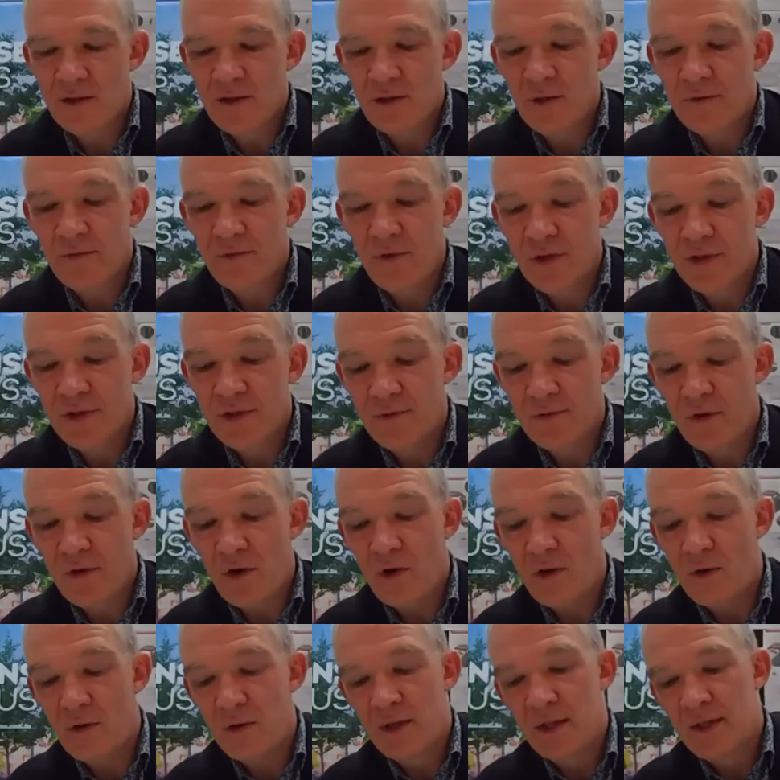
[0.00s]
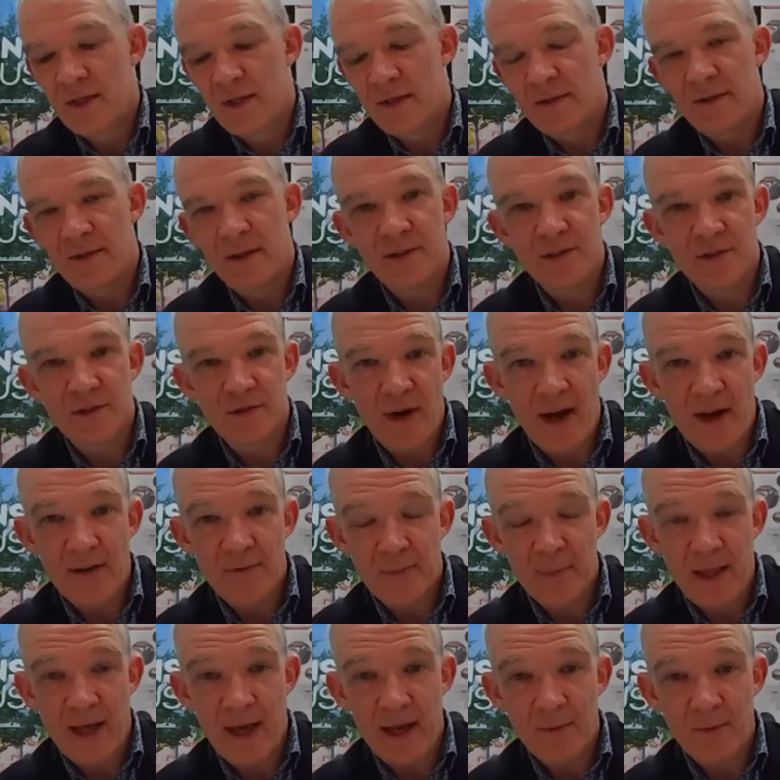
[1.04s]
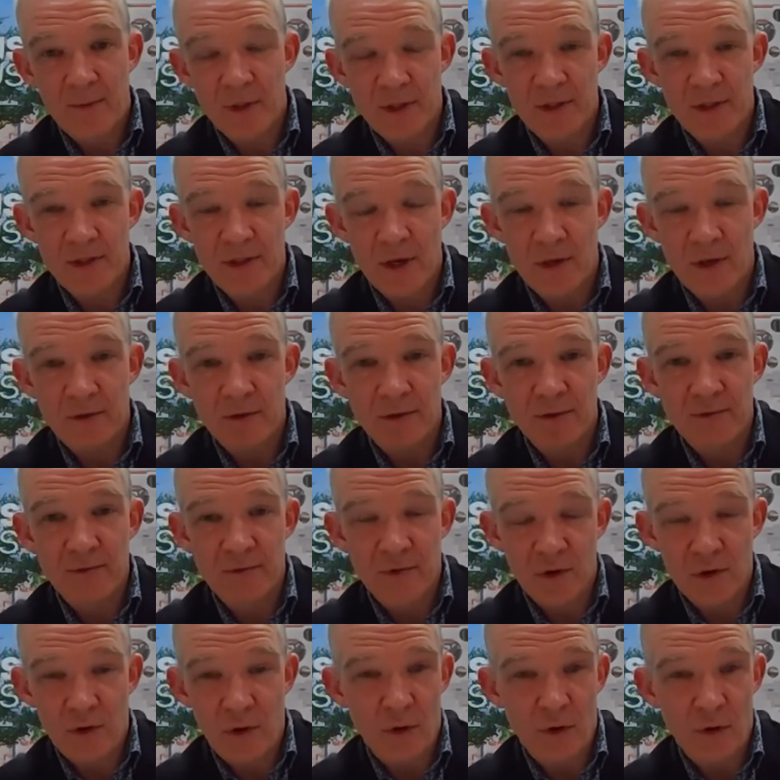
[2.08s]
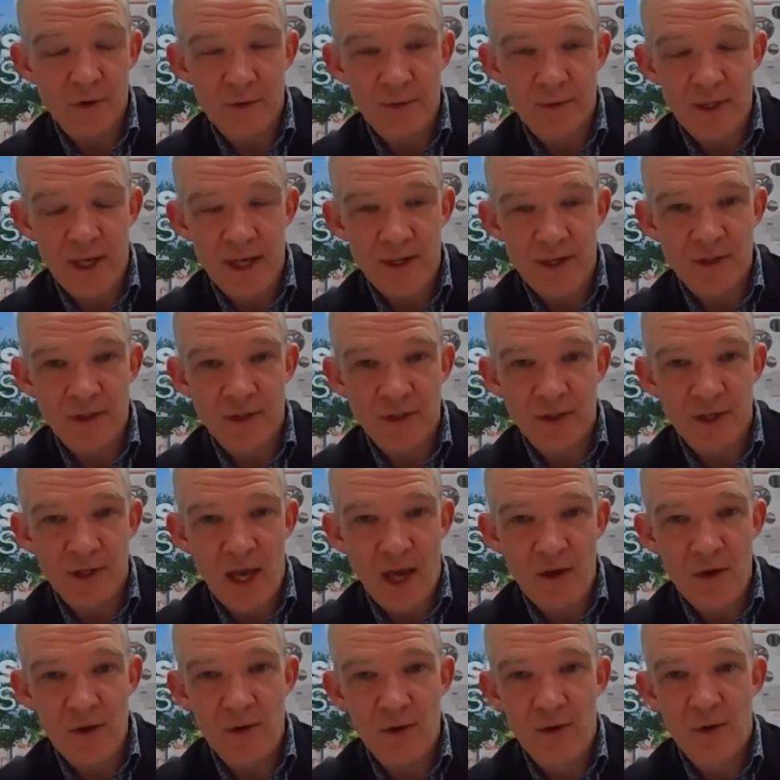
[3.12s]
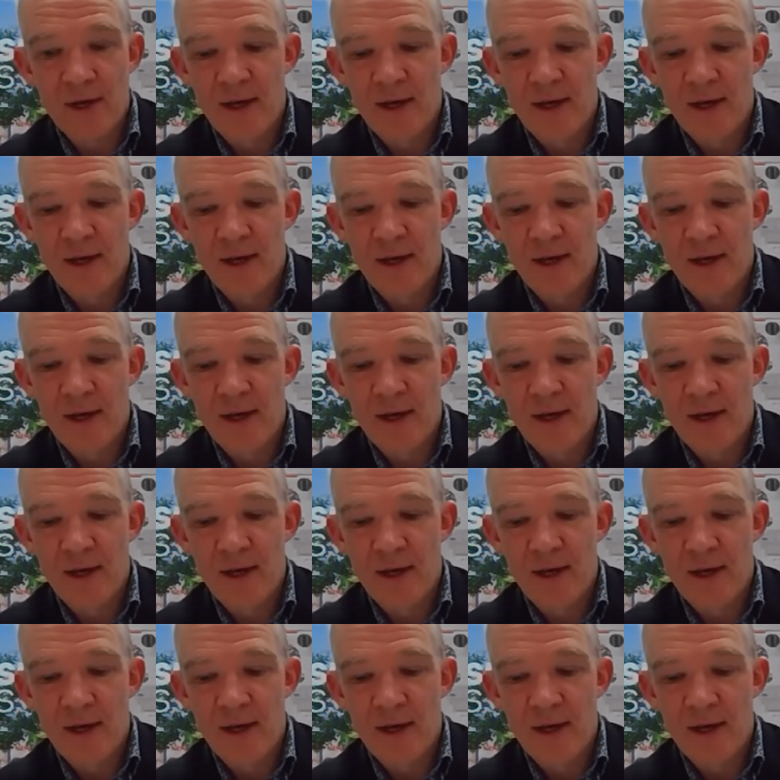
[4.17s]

first of all, this draft plan, which is out for consultation now,